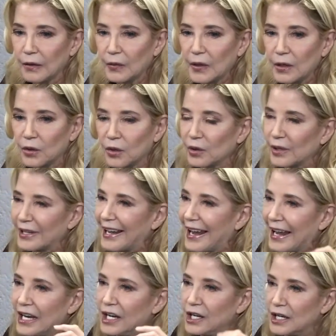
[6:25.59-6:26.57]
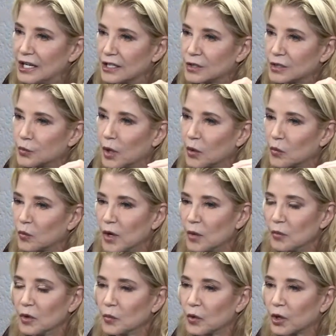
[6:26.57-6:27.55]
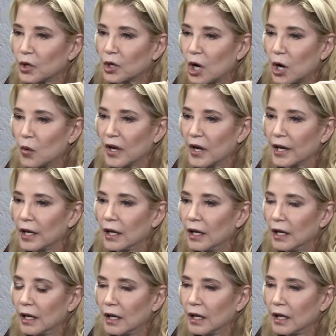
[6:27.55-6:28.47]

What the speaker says: the early 80s, when women were going